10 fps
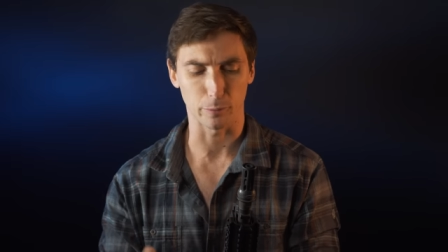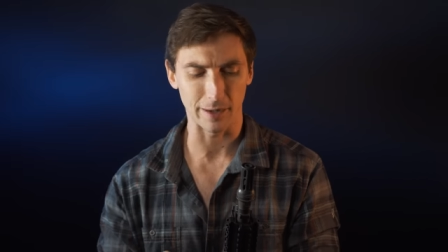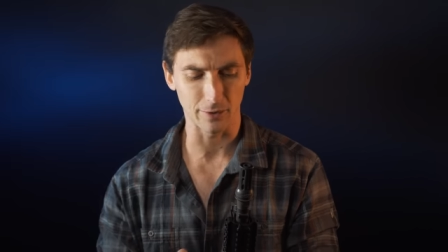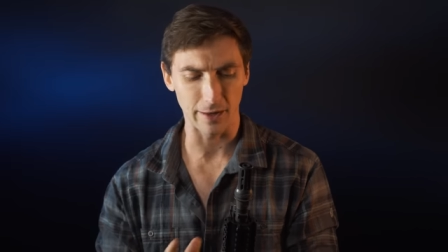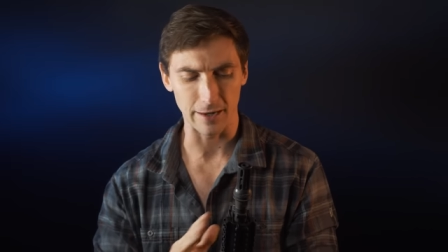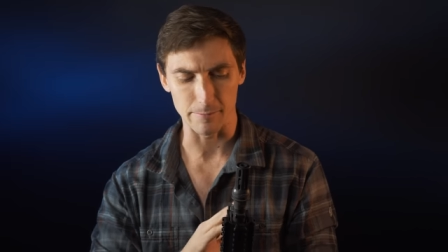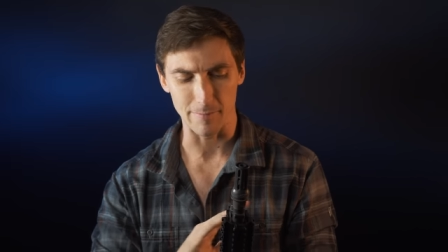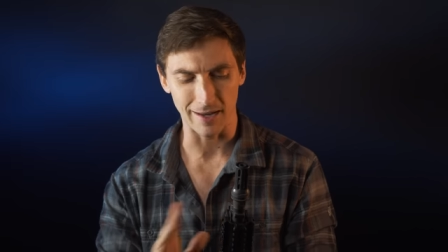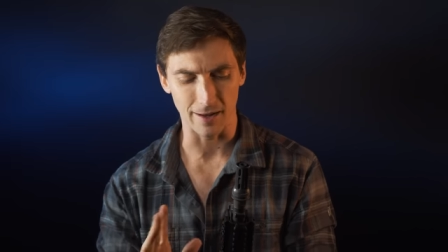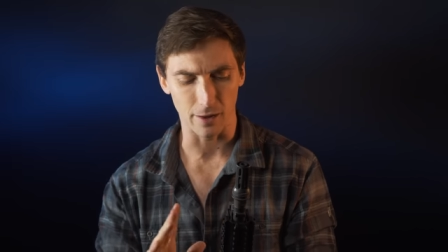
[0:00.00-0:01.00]
Regulate and
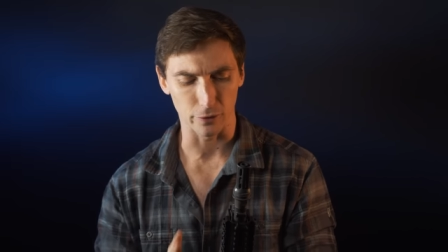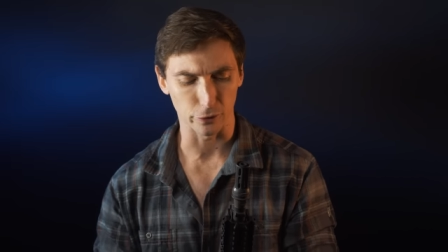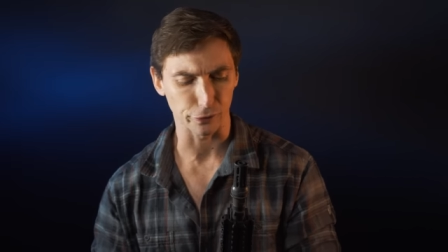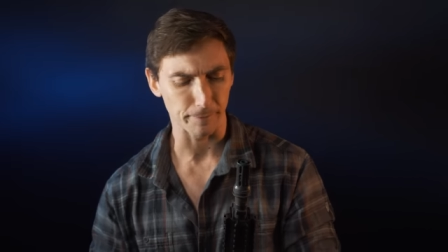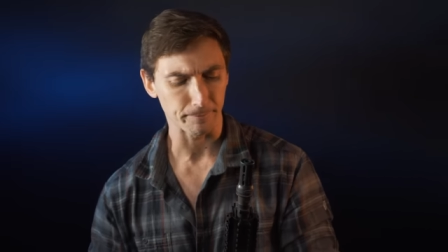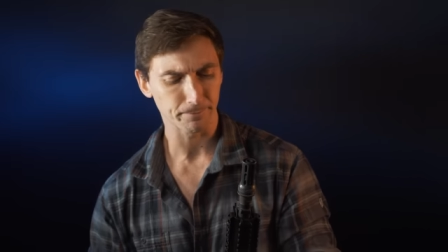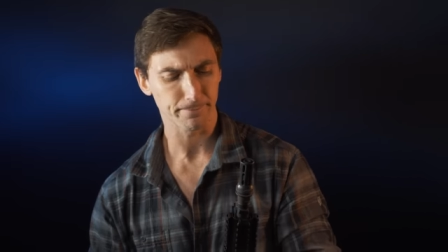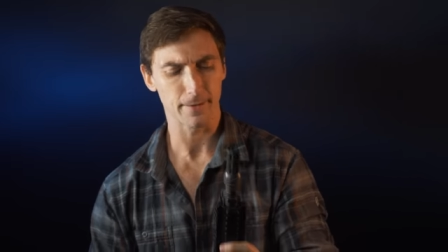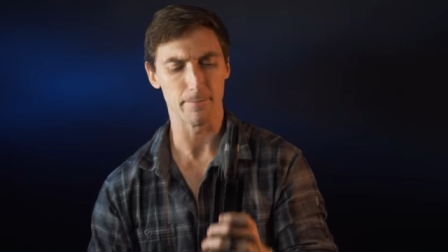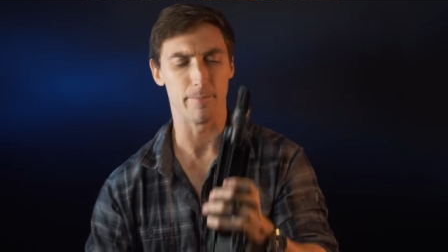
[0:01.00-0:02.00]
many others,
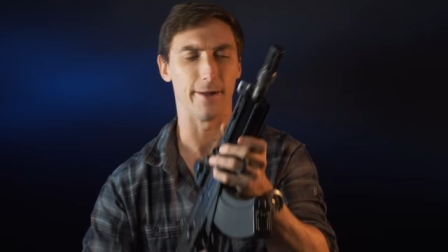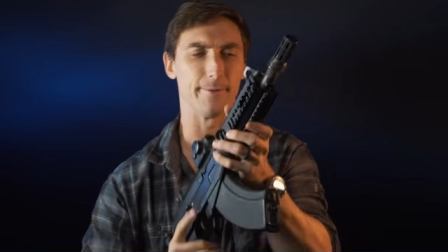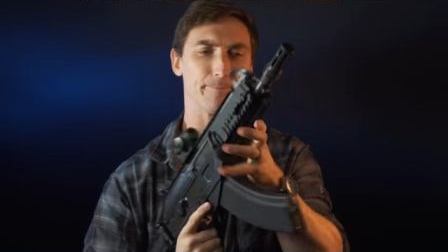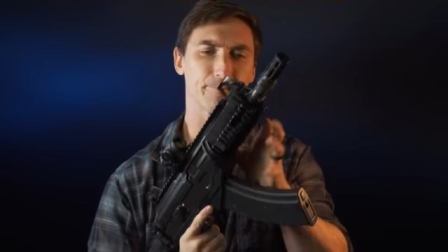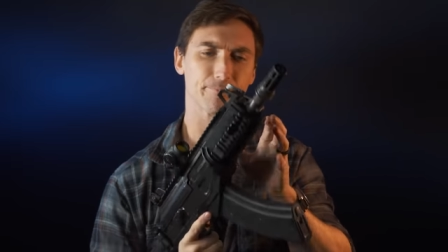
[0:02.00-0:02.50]
but